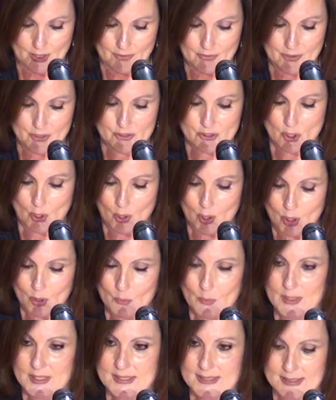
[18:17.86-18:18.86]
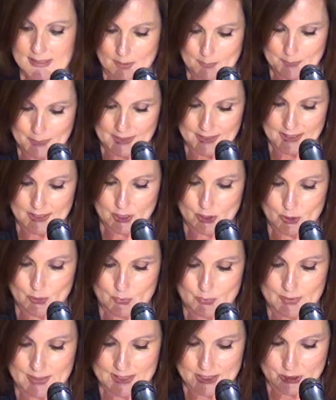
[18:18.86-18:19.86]
There's always somebody who
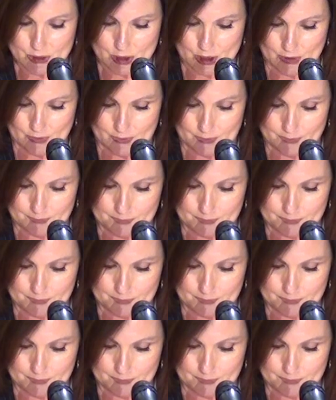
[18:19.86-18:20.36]
needs you.